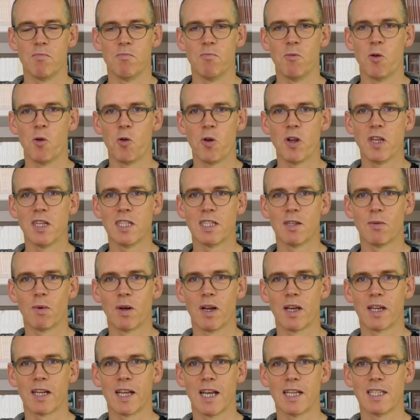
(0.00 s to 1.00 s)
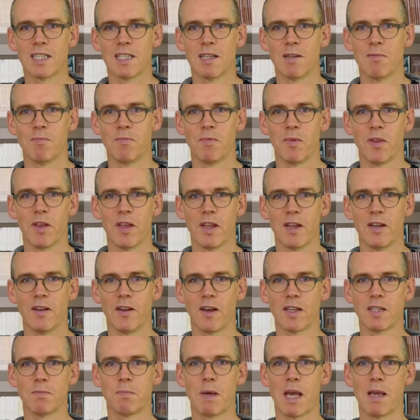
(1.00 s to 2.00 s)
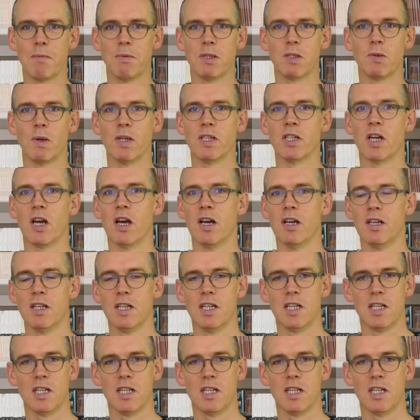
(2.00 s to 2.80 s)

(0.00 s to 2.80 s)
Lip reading: more easy when I get some nice papers which are